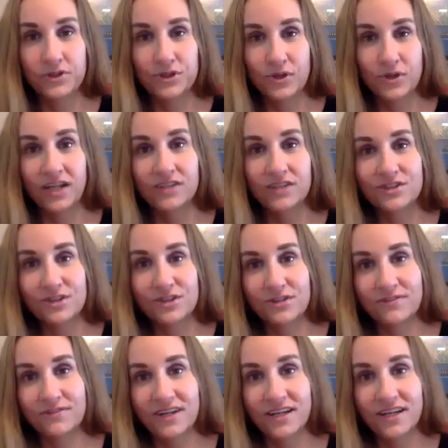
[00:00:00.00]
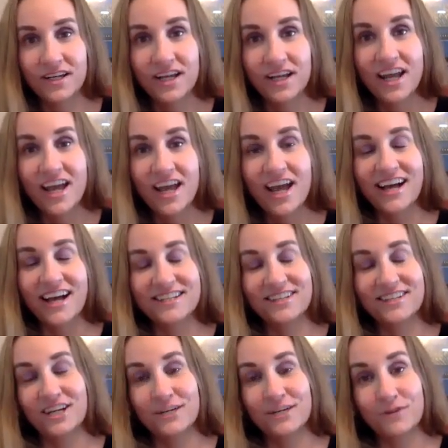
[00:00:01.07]
And so I got certified as a
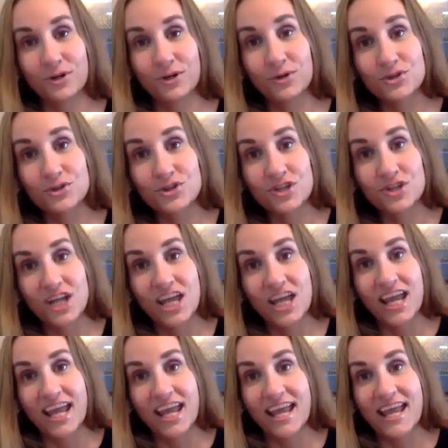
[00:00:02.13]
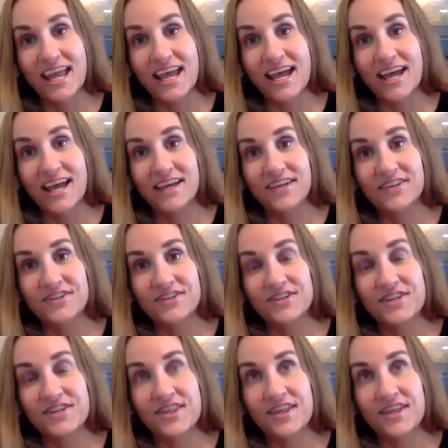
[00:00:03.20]
life coach. And
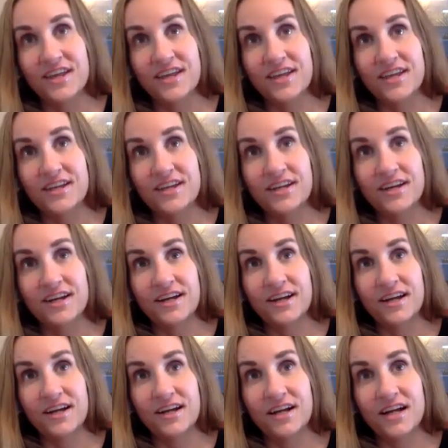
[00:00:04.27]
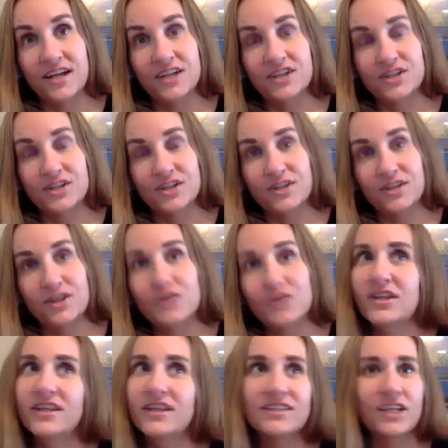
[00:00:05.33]
then I started,
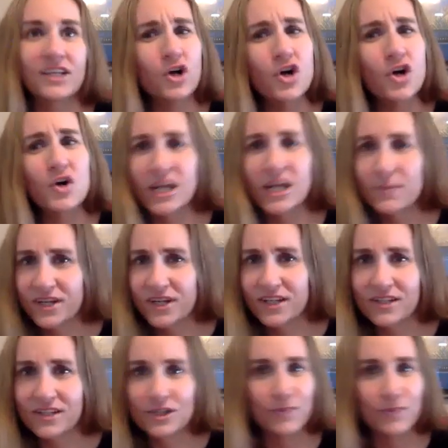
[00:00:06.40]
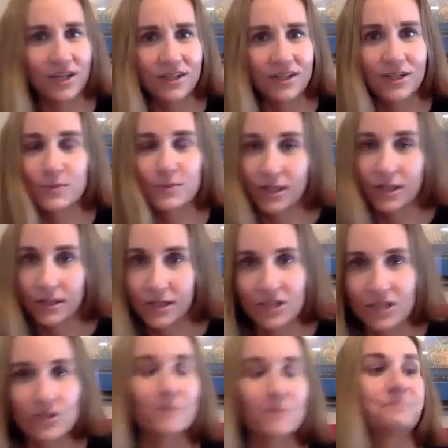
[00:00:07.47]
then it's like, oh, okay, pick a niche, pick a niche, pick a
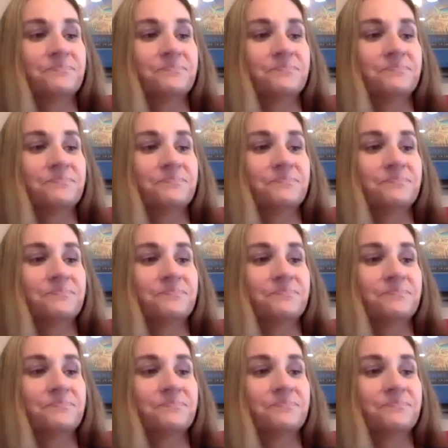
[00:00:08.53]
niche.